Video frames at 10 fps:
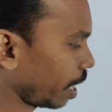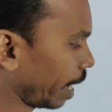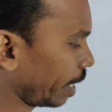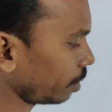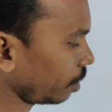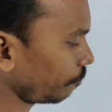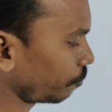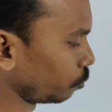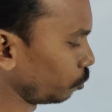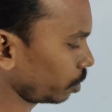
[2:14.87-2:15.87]
and a
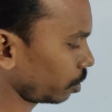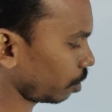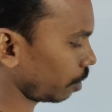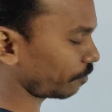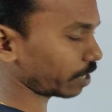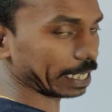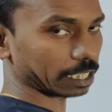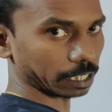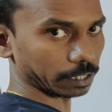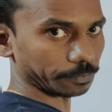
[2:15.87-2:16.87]
fruit of
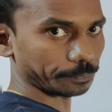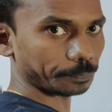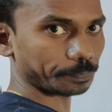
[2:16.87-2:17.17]
red color,